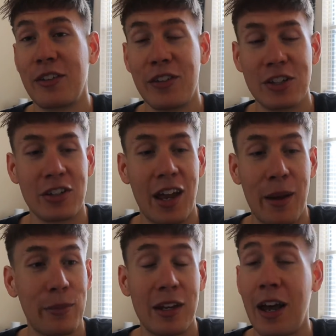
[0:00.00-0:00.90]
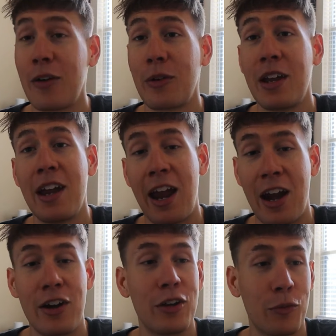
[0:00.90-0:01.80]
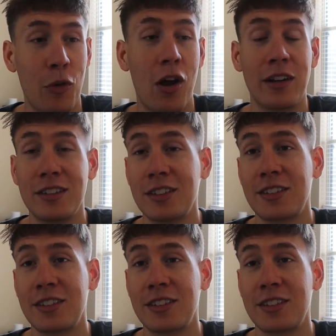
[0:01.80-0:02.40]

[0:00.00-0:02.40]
eventually happen. Now, Harry and Ron,